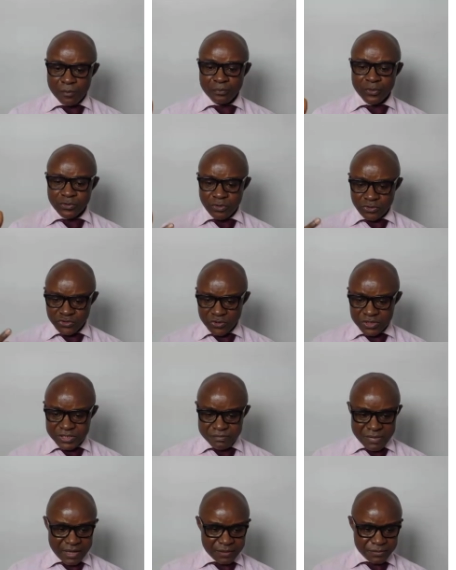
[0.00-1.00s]
production
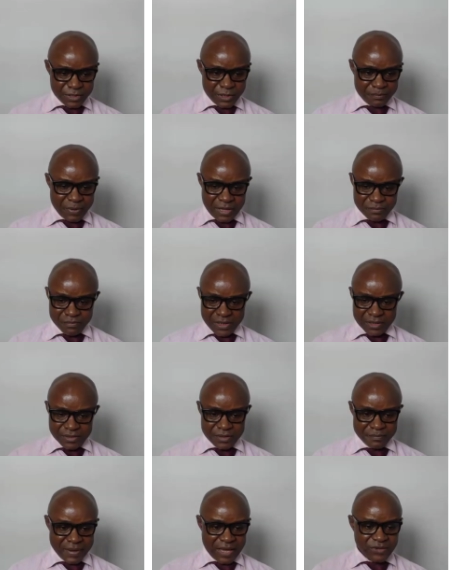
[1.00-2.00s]

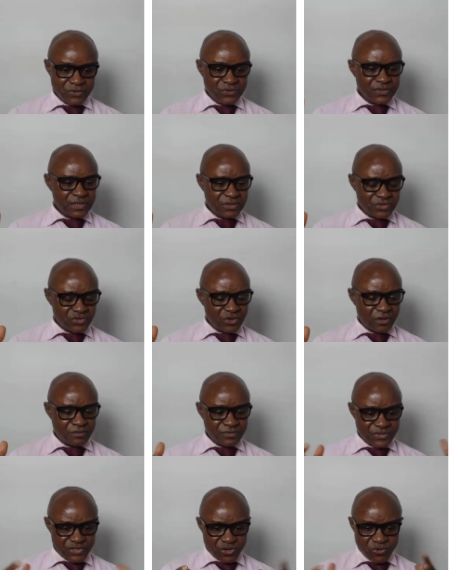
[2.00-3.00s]
department by using
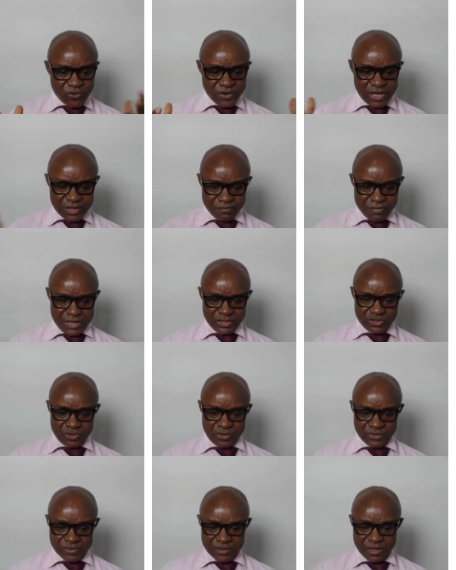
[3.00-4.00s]
some surrogate
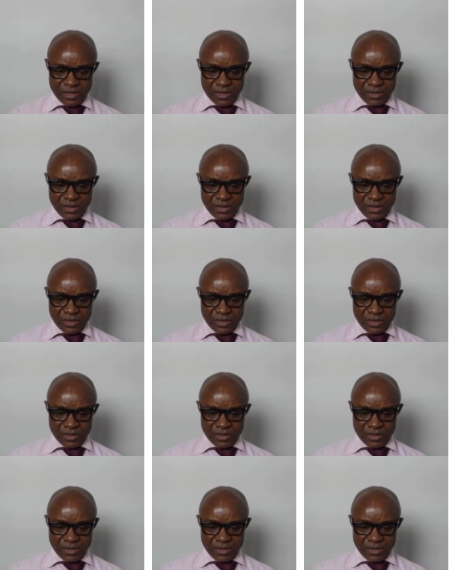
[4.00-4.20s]
measures,